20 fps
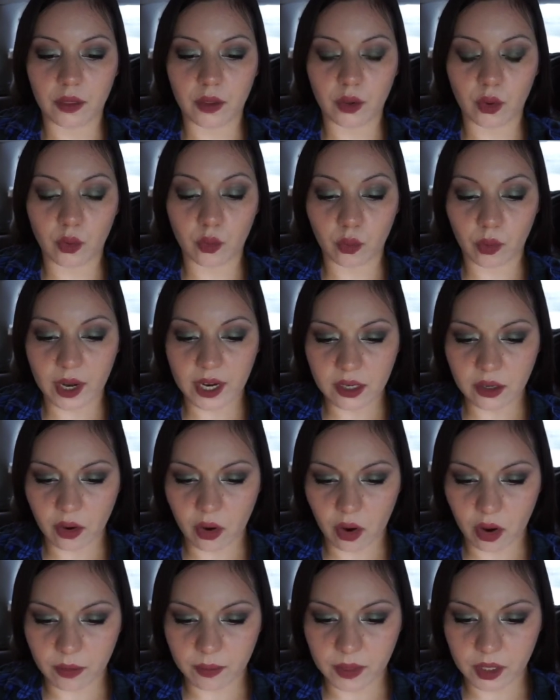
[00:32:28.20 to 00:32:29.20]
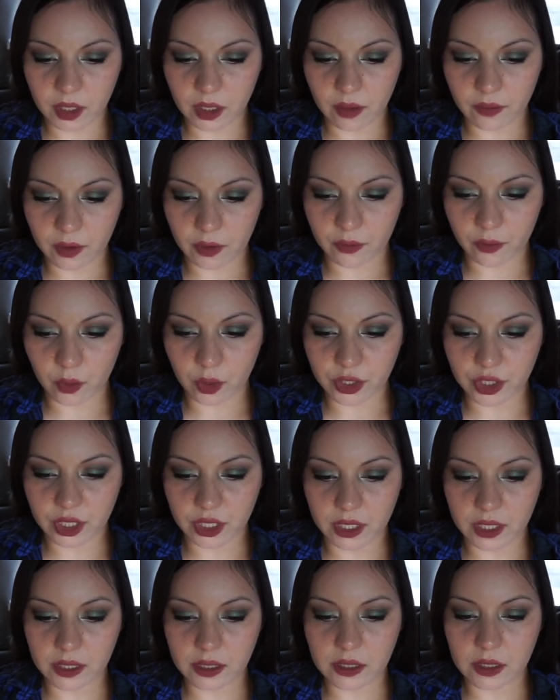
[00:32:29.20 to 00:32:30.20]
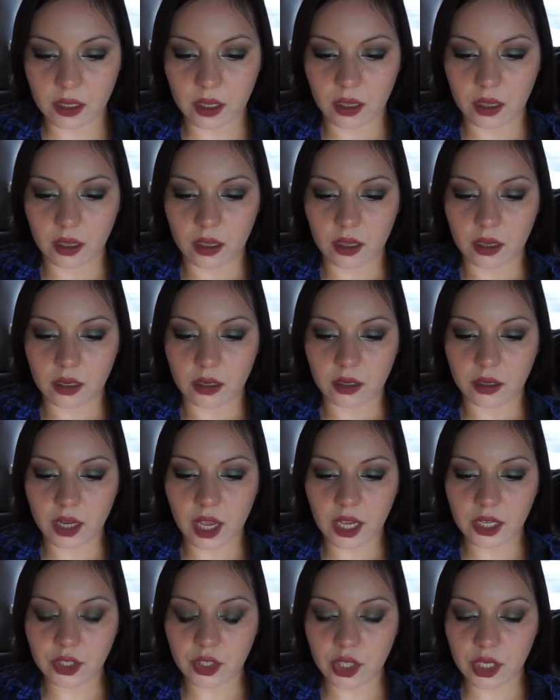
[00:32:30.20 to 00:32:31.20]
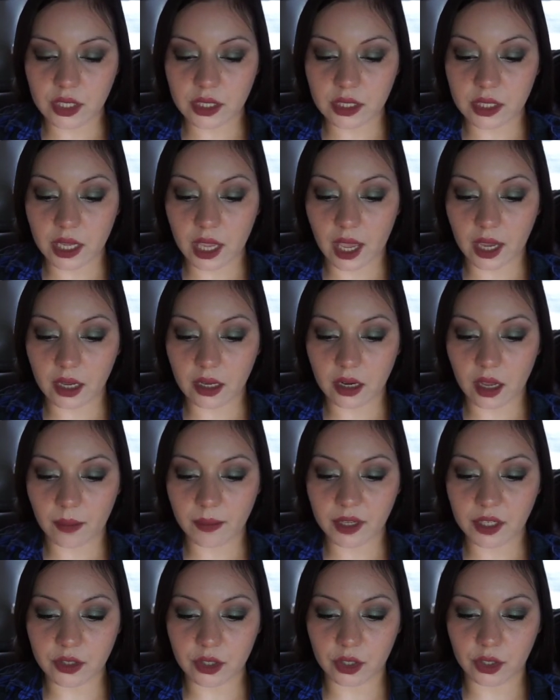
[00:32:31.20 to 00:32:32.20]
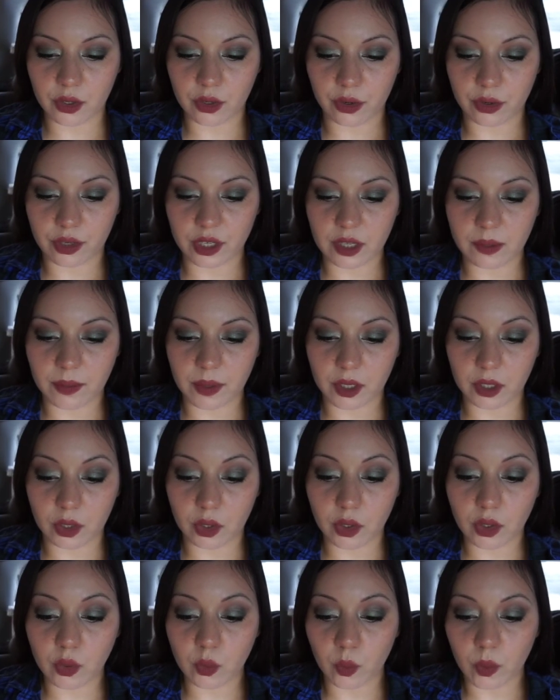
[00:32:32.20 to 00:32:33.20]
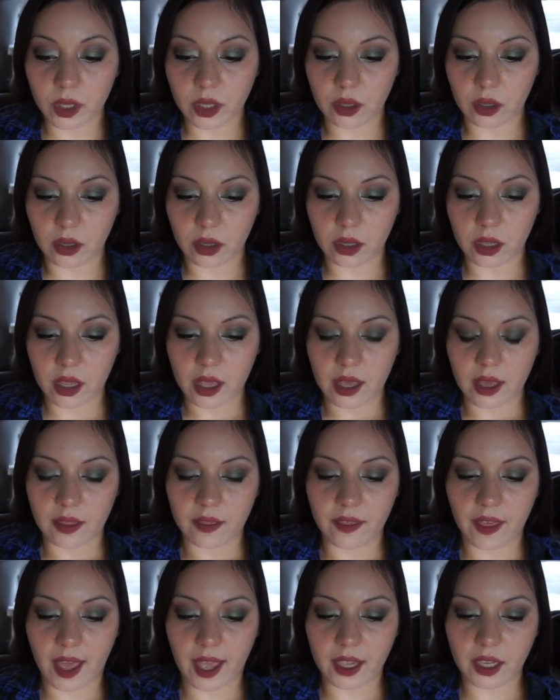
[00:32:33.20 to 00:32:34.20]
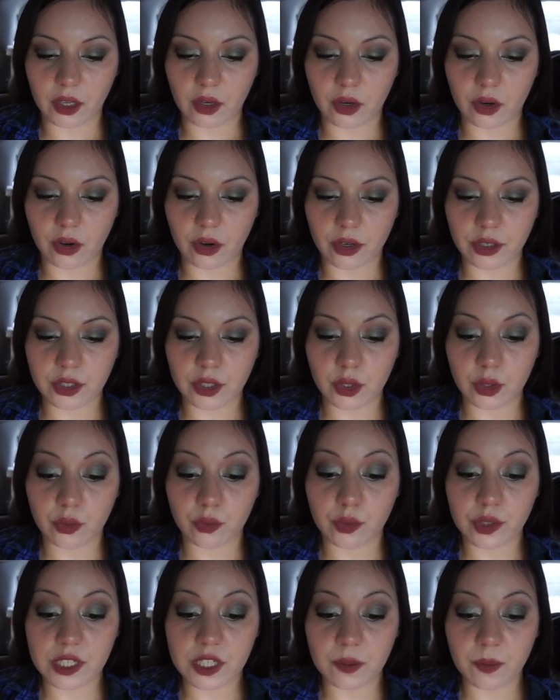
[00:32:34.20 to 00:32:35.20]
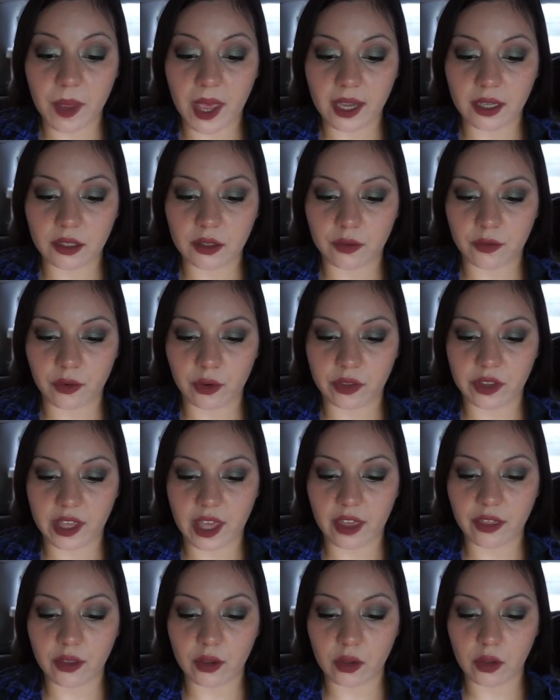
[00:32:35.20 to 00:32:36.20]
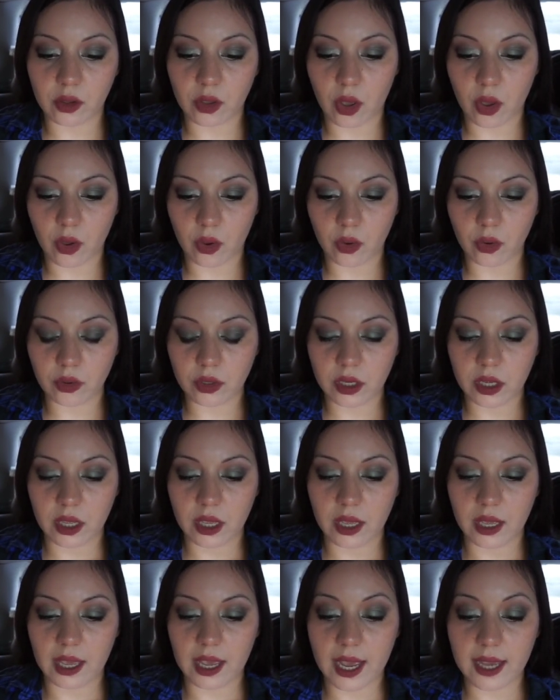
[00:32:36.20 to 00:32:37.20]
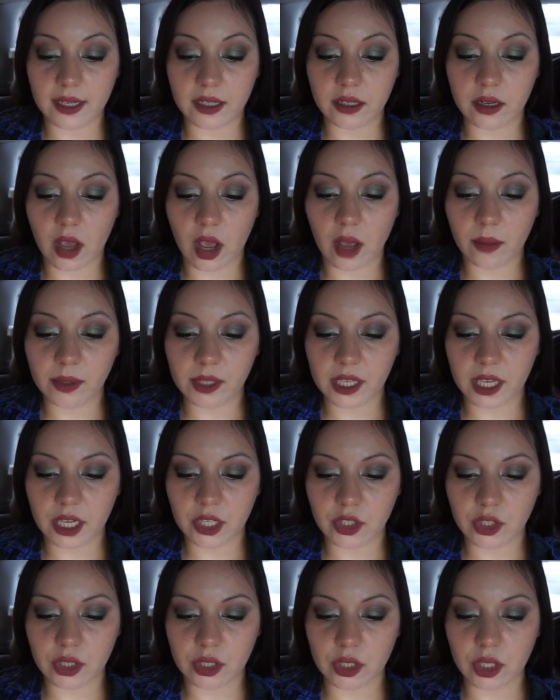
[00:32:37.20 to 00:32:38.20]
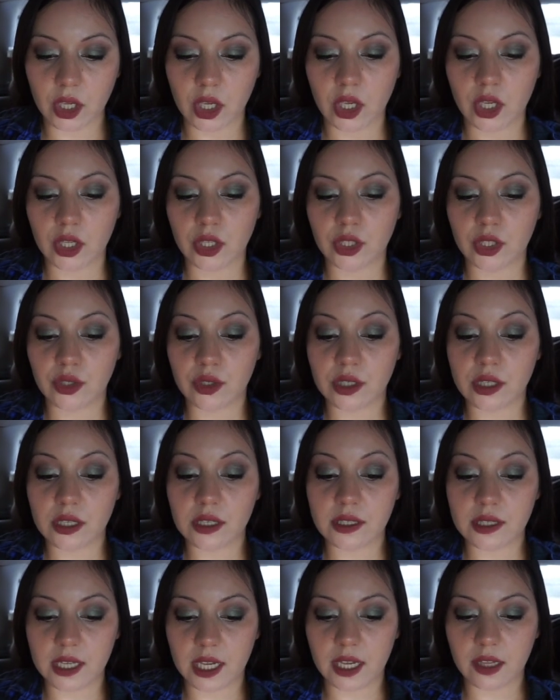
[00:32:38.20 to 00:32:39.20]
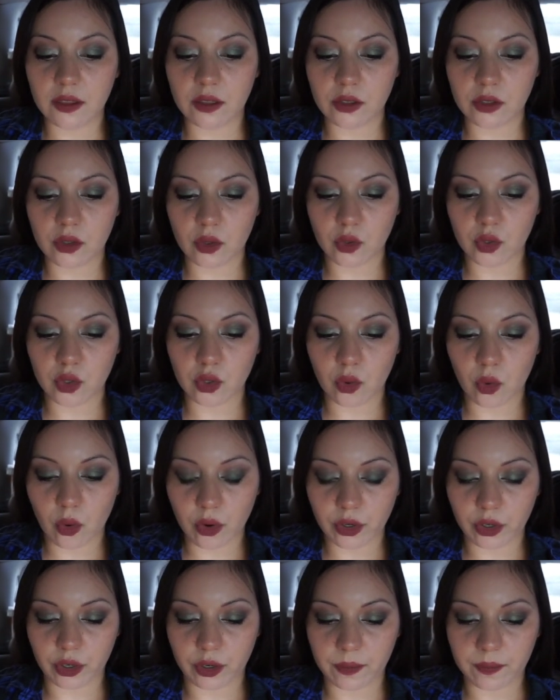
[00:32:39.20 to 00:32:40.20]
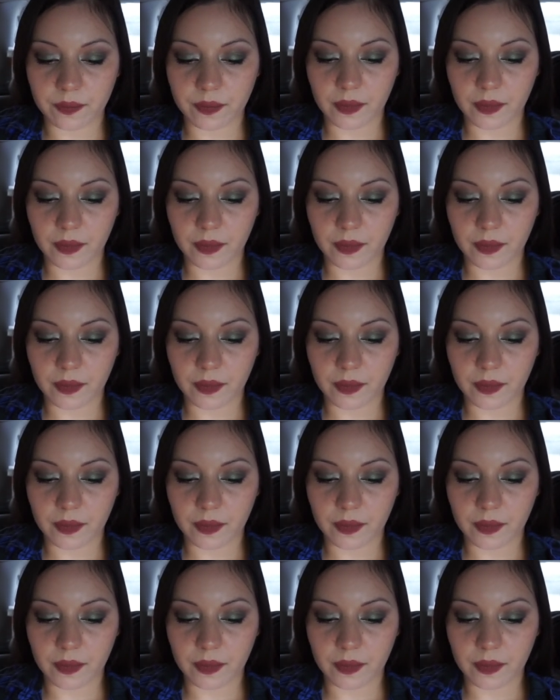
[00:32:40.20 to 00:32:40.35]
great army of unfortunates not just economic security but goodwill that encouraged respect for the ethical code and an obligation to sustain the social order.